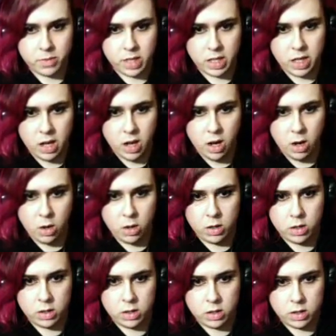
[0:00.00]

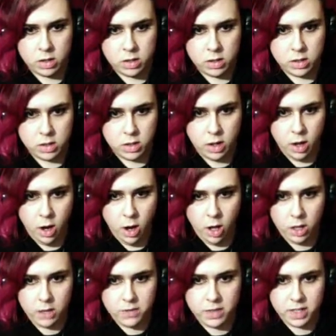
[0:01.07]
Oh.
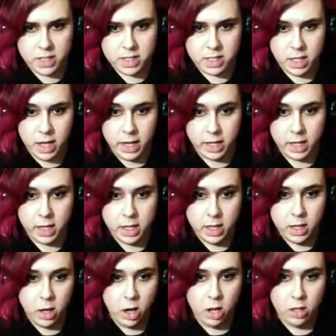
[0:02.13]
All of the dislike.
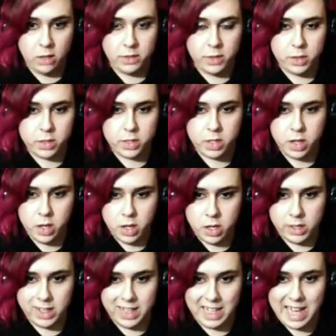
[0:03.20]
All of those
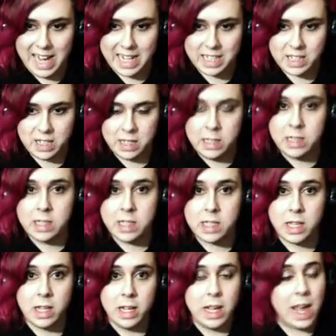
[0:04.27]
claxons
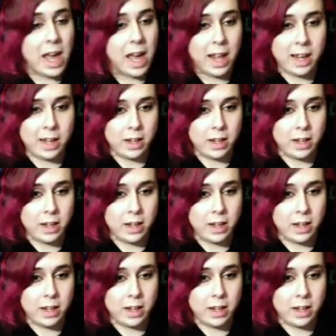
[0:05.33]
and